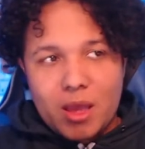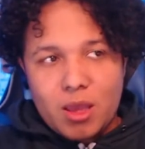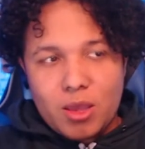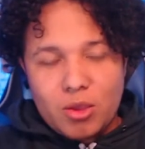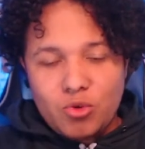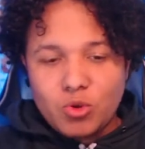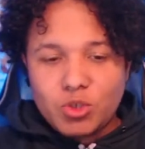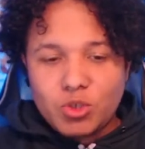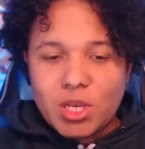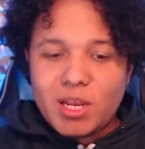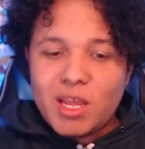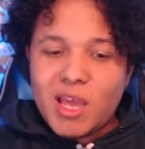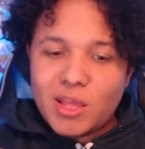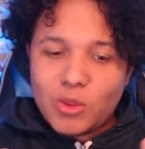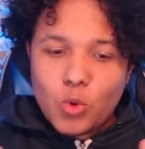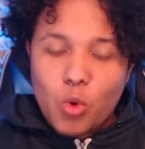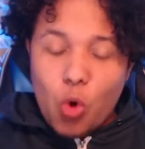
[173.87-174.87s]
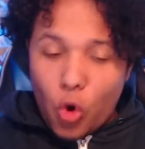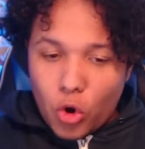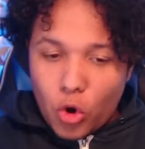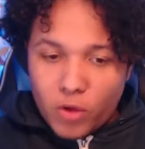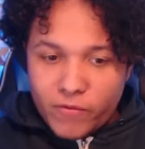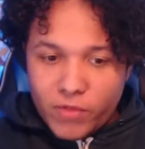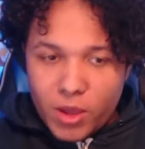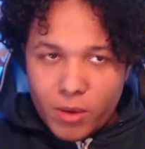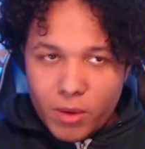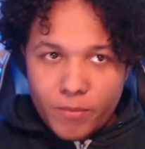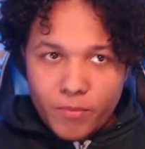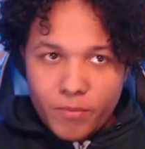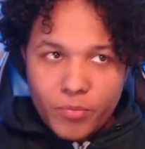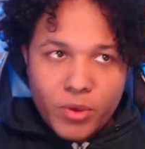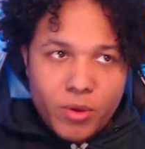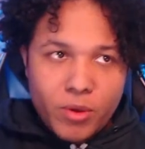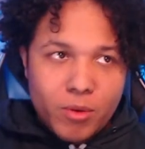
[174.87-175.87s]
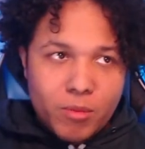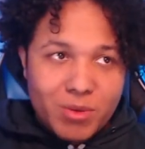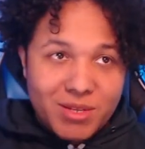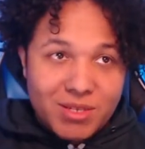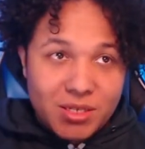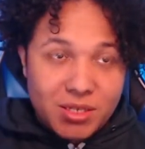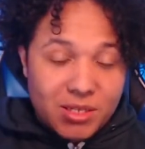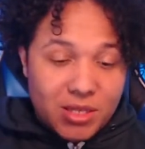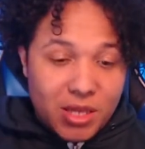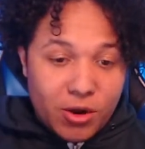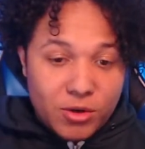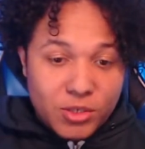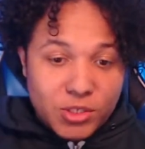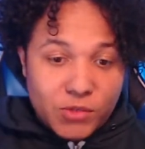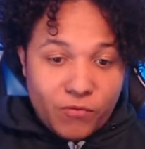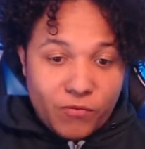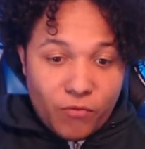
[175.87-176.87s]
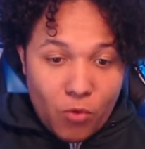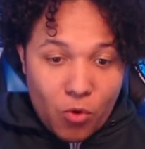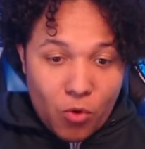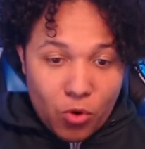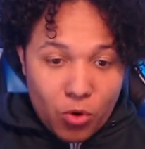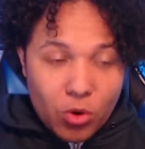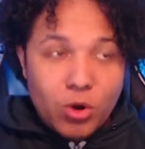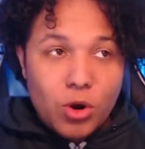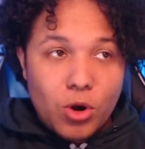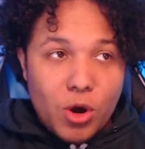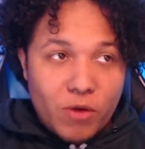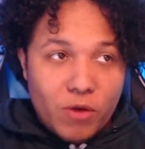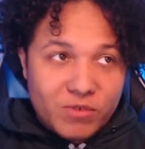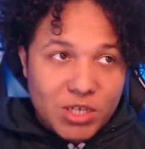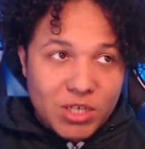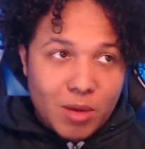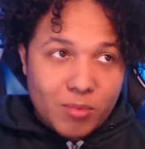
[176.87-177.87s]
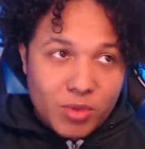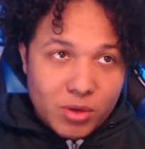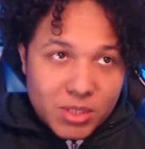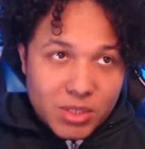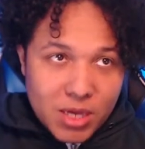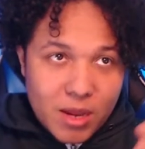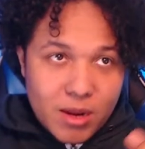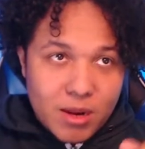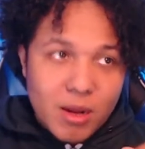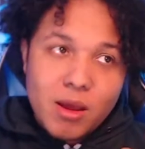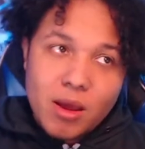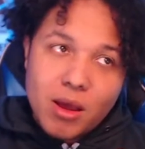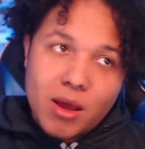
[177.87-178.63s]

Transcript: Usually I do all of them, but since there's four of chapter 10,